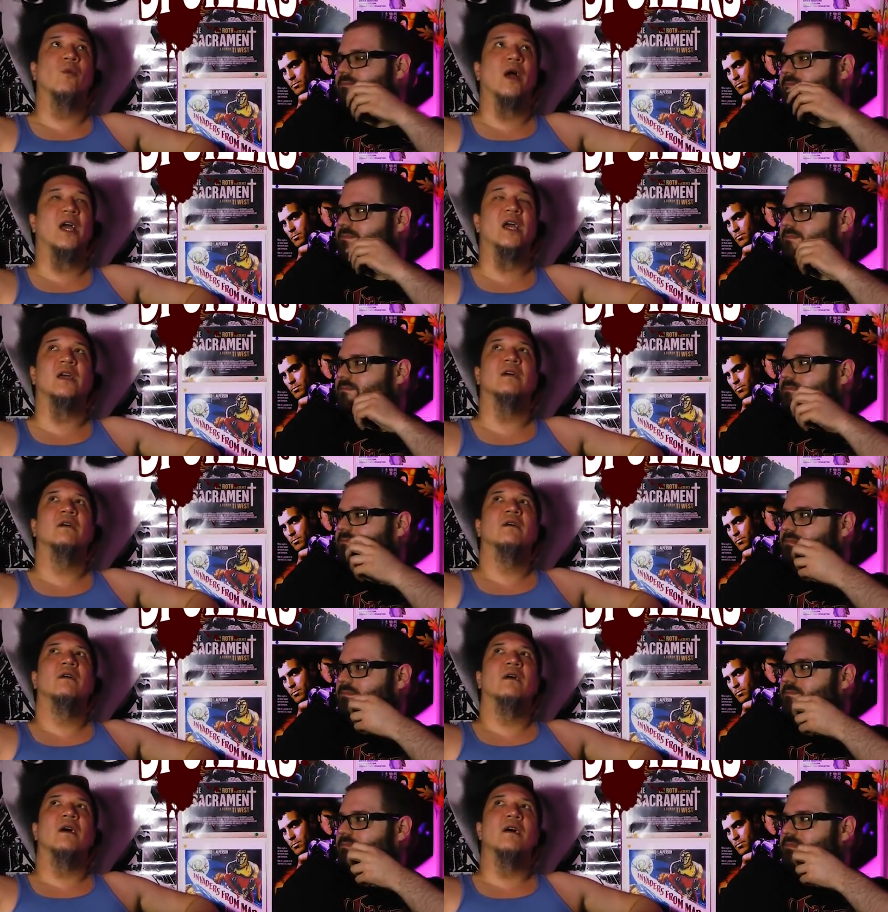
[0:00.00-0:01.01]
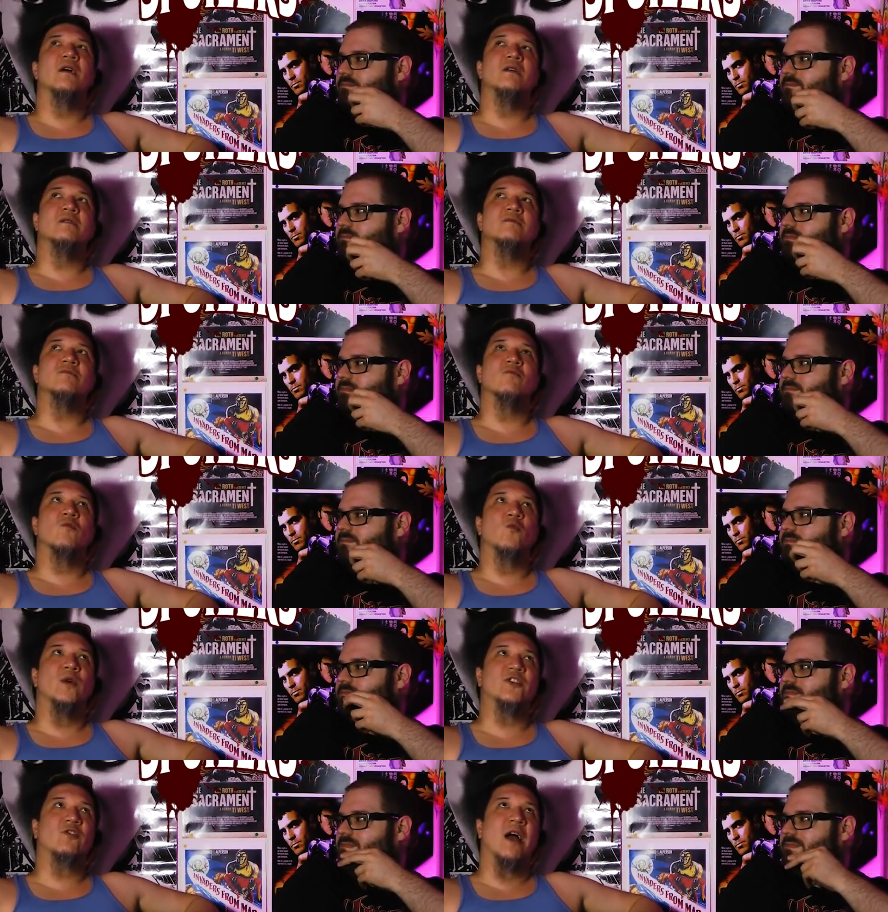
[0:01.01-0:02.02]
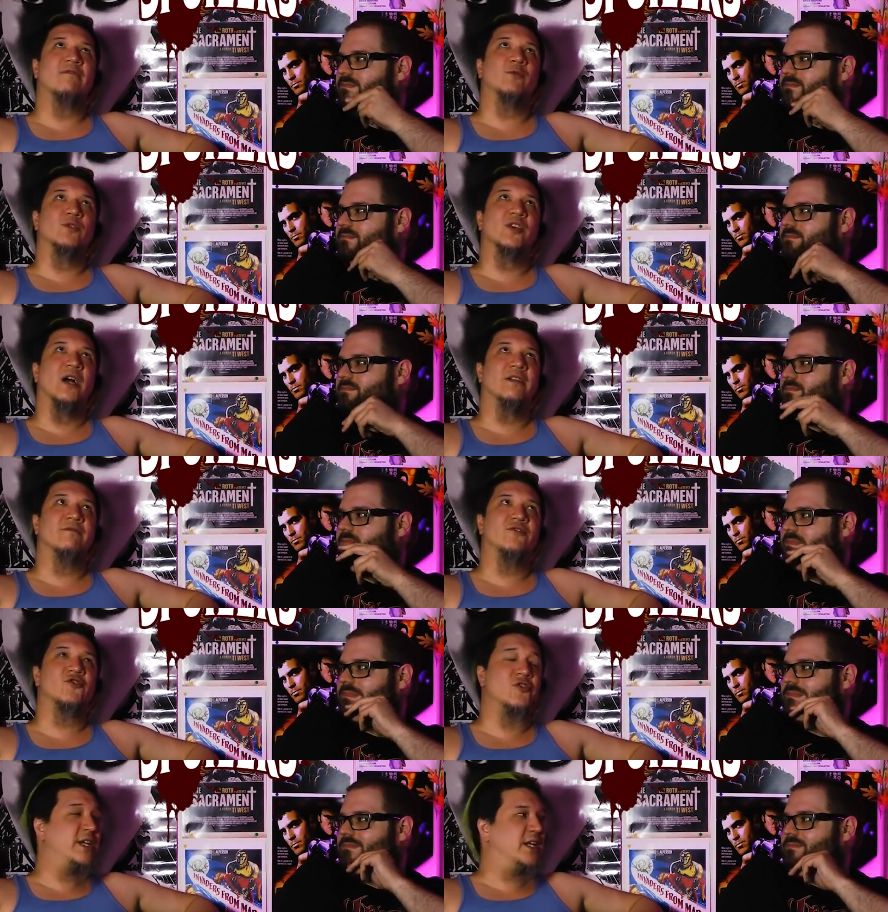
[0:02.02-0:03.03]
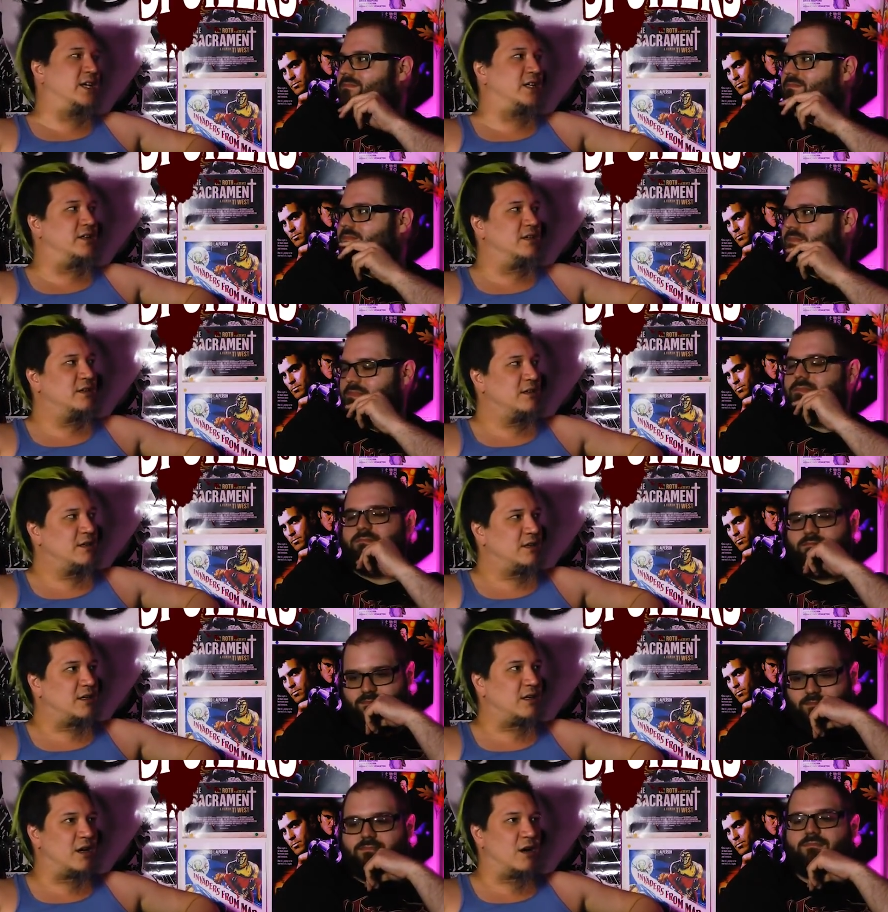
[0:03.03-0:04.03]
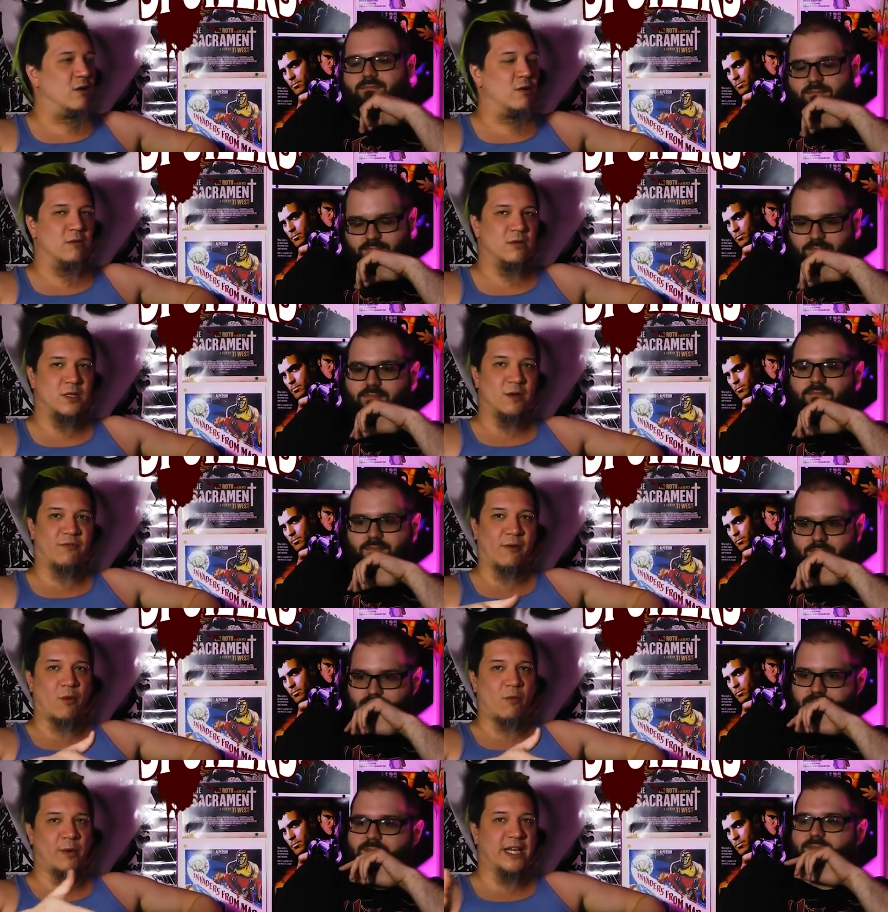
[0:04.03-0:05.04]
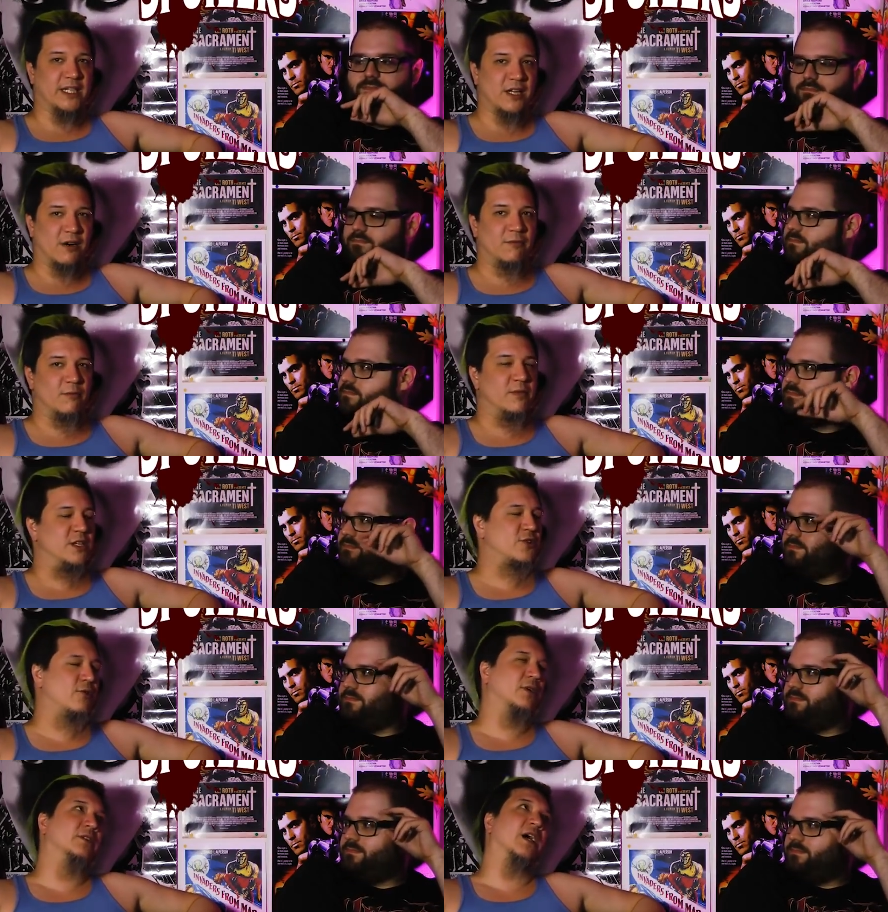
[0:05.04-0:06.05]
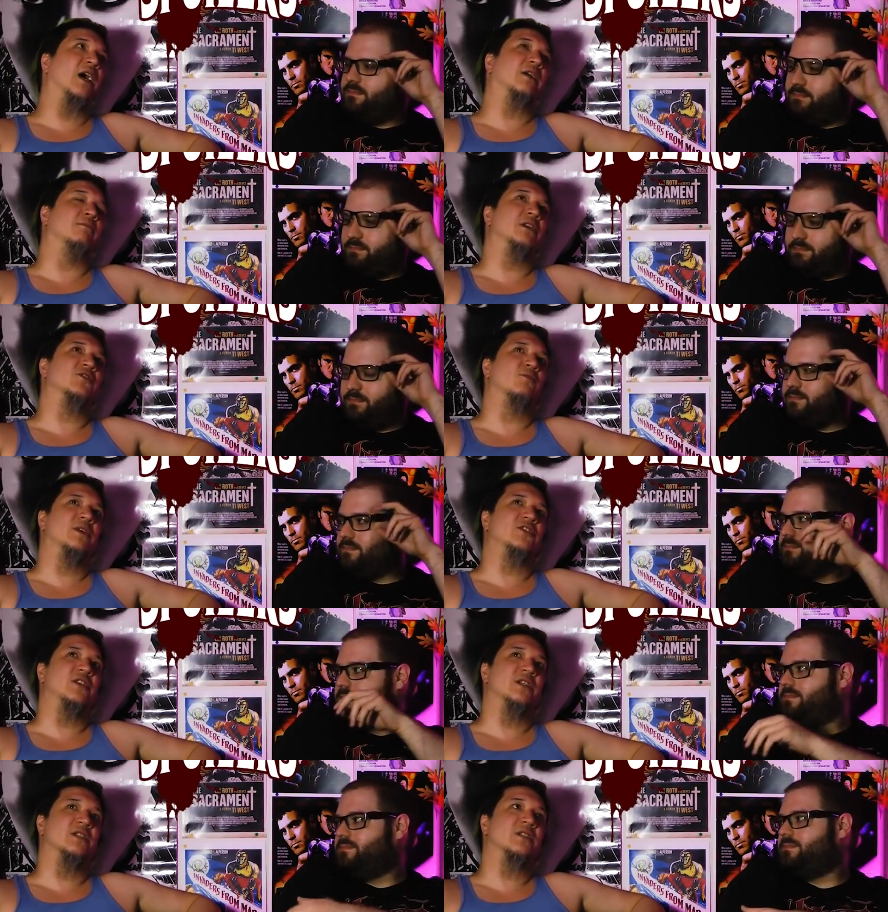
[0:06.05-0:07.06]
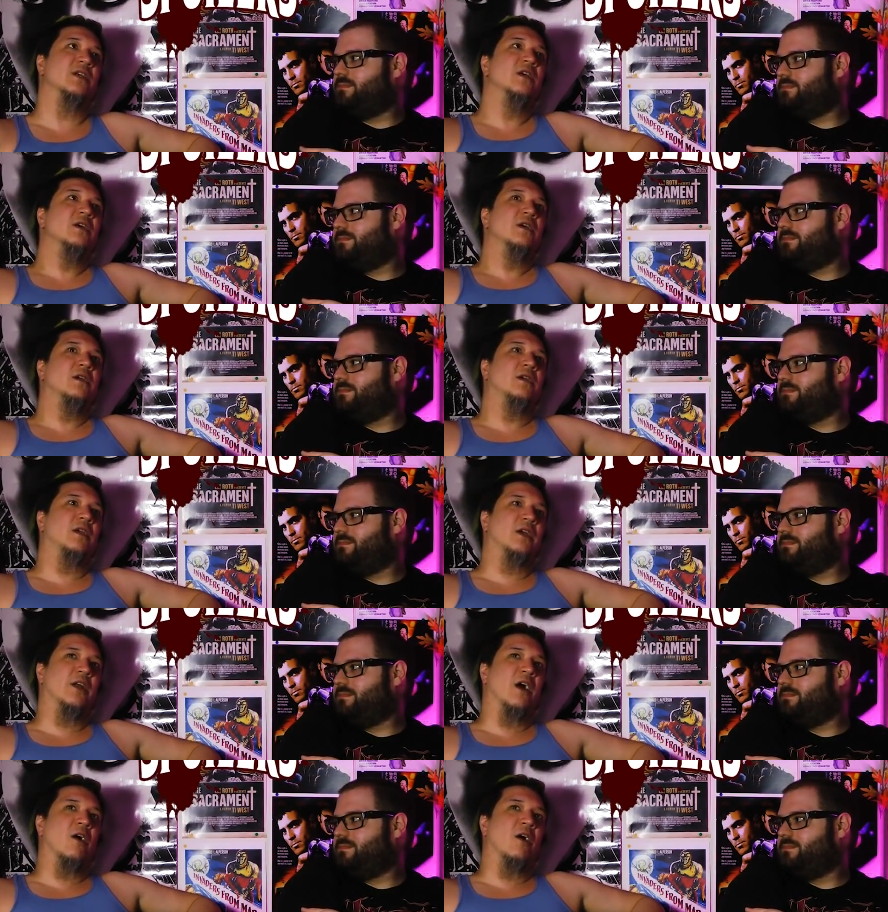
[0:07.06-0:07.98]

Speaker 1: way uh, witchcraft was kind of treated. Mm-hmm. You know, from what we can tell from historical documents, which is, you